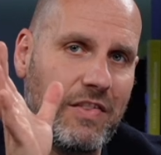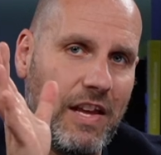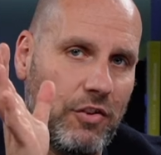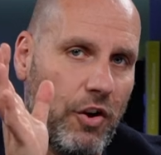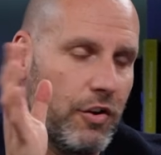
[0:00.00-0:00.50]

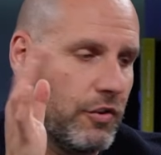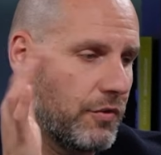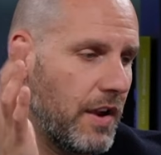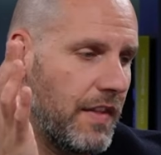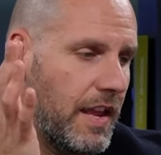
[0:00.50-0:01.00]
Daytonas
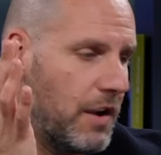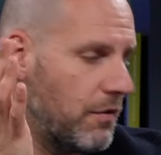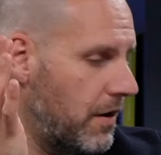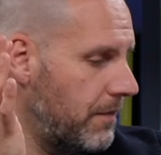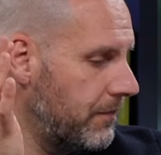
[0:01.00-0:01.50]
around that
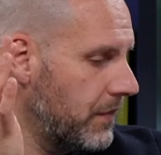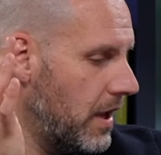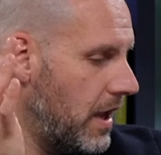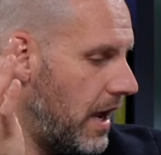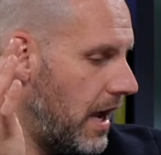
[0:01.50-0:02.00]
era.
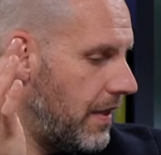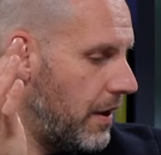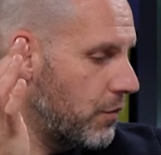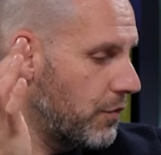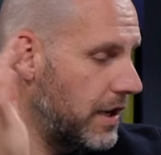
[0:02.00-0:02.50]

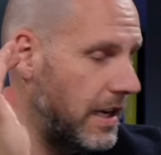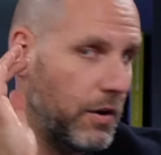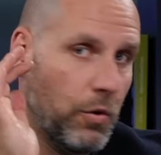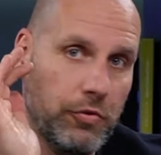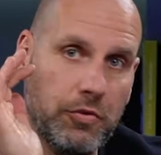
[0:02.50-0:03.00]
They're really
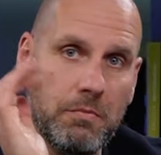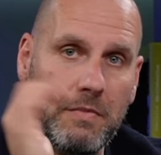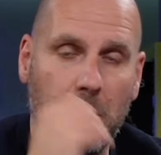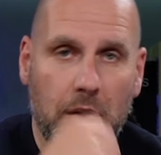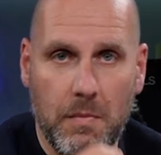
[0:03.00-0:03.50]
awesome.
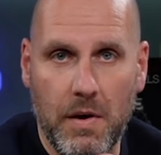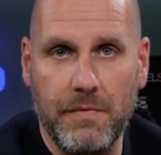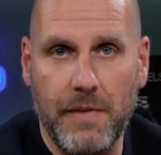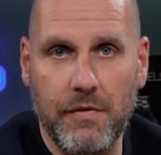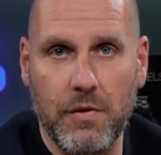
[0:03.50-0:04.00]
They're one of my
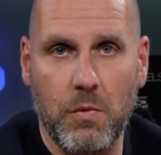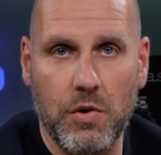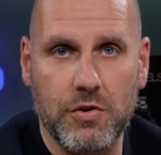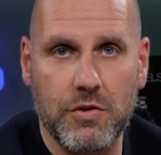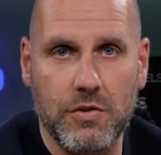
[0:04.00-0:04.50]
favorite
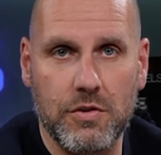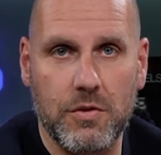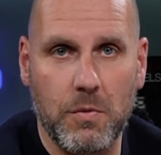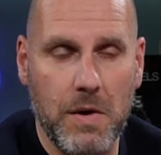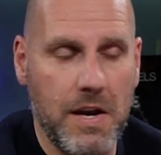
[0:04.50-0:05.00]
watches
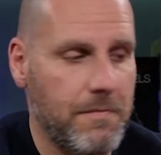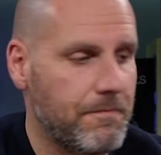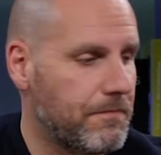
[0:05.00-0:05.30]
to wear.